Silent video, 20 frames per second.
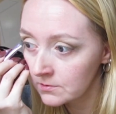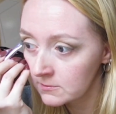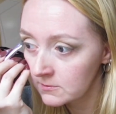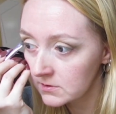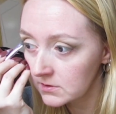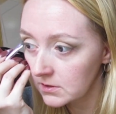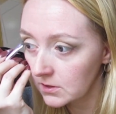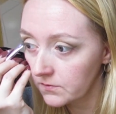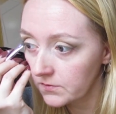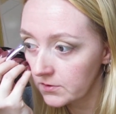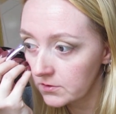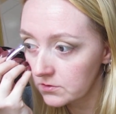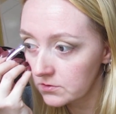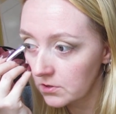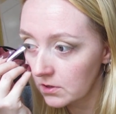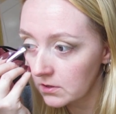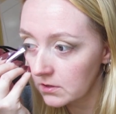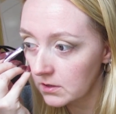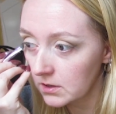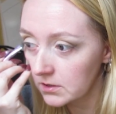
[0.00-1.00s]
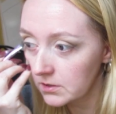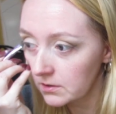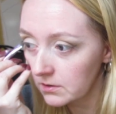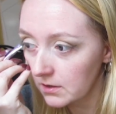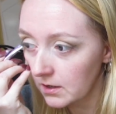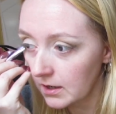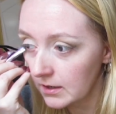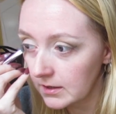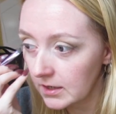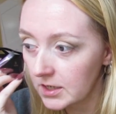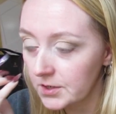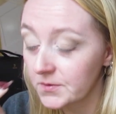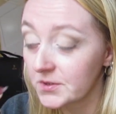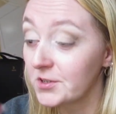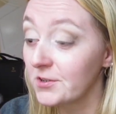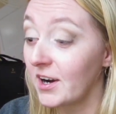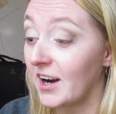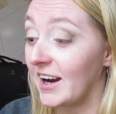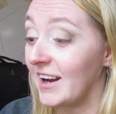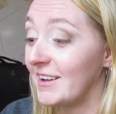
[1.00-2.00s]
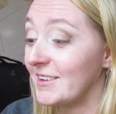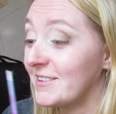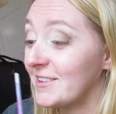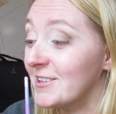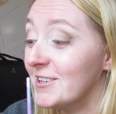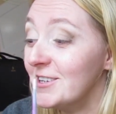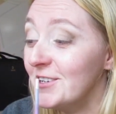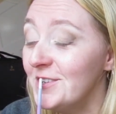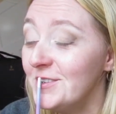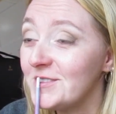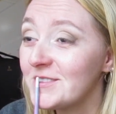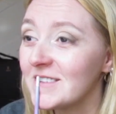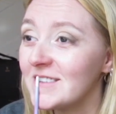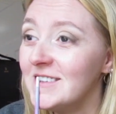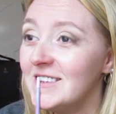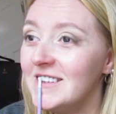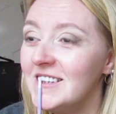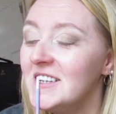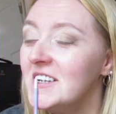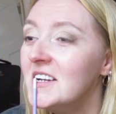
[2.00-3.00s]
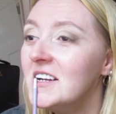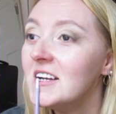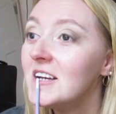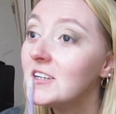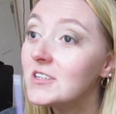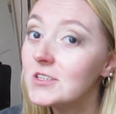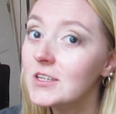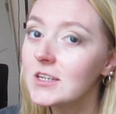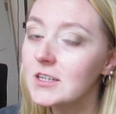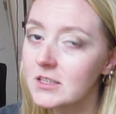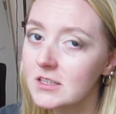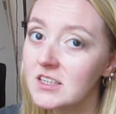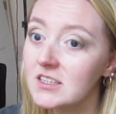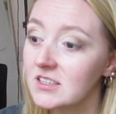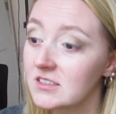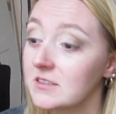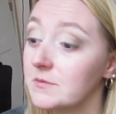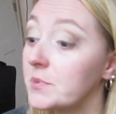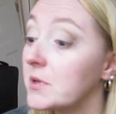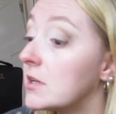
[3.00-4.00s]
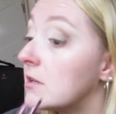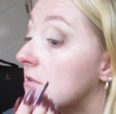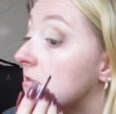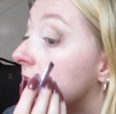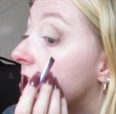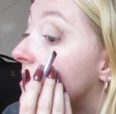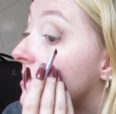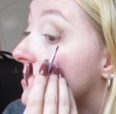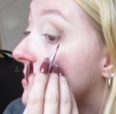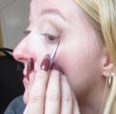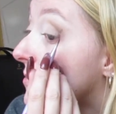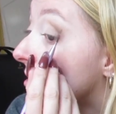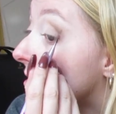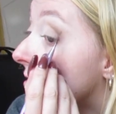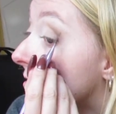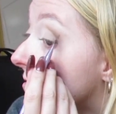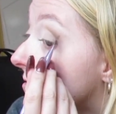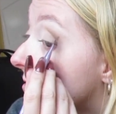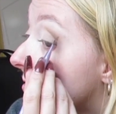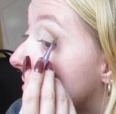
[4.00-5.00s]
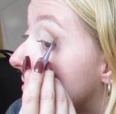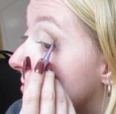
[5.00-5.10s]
Because if you draw on your eyeliner with your eyes closed, it disappears. It disappears.